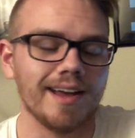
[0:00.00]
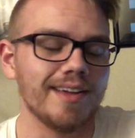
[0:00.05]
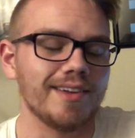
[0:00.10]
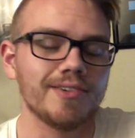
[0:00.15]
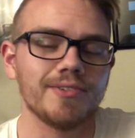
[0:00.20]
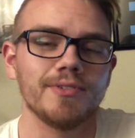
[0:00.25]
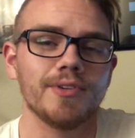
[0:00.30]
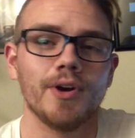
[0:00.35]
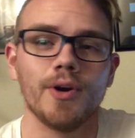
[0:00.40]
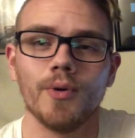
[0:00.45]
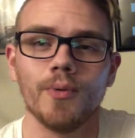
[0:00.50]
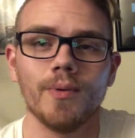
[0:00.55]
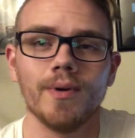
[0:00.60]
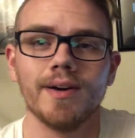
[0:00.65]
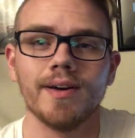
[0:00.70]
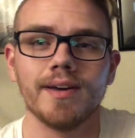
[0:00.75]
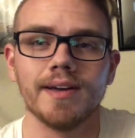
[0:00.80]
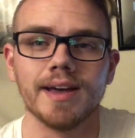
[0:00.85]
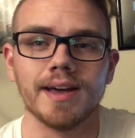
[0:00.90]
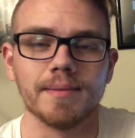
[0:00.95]
I don't know
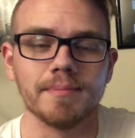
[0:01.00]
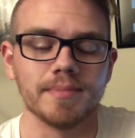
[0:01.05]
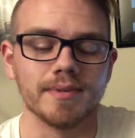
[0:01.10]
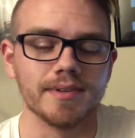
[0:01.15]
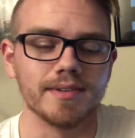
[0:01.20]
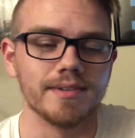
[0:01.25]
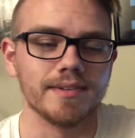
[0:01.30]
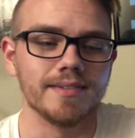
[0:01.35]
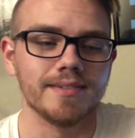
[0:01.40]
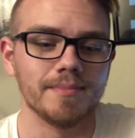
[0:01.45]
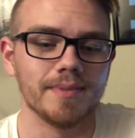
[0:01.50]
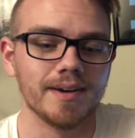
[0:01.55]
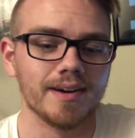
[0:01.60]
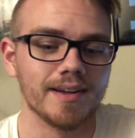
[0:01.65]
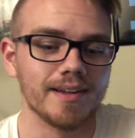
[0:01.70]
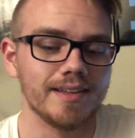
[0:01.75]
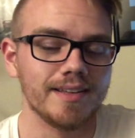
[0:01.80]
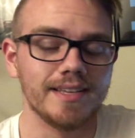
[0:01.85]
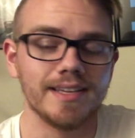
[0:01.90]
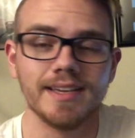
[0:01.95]
what happened,
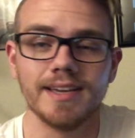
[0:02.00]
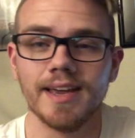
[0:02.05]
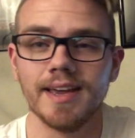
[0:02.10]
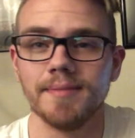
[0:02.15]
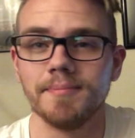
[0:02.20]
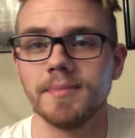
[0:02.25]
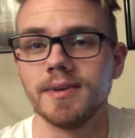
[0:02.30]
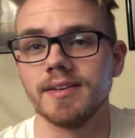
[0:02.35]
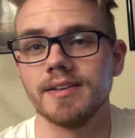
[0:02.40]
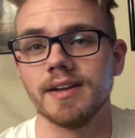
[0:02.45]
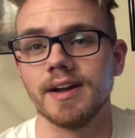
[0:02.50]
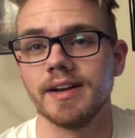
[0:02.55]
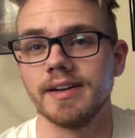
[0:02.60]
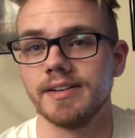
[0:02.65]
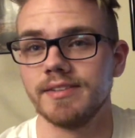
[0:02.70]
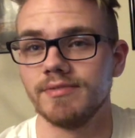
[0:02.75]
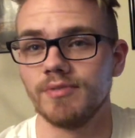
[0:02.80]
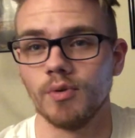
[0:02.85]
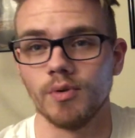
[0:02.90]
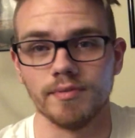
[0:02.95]
but he gave me a
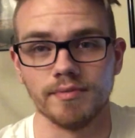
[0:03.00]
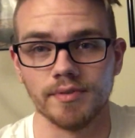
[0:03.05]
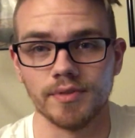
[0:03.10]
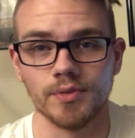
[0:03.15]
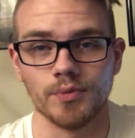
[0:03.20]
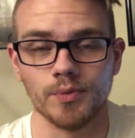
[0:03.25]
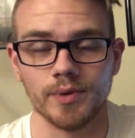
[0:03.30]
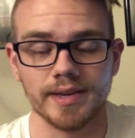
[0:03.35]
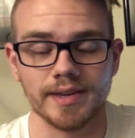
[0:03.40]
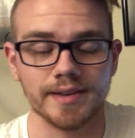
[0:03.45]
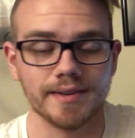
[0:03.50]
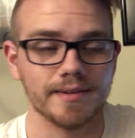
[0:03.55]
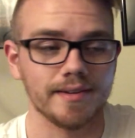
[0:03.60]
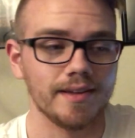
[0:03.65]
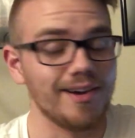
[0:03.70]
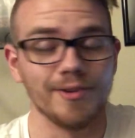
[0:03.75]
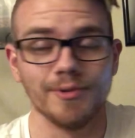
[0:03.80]
94 for the week.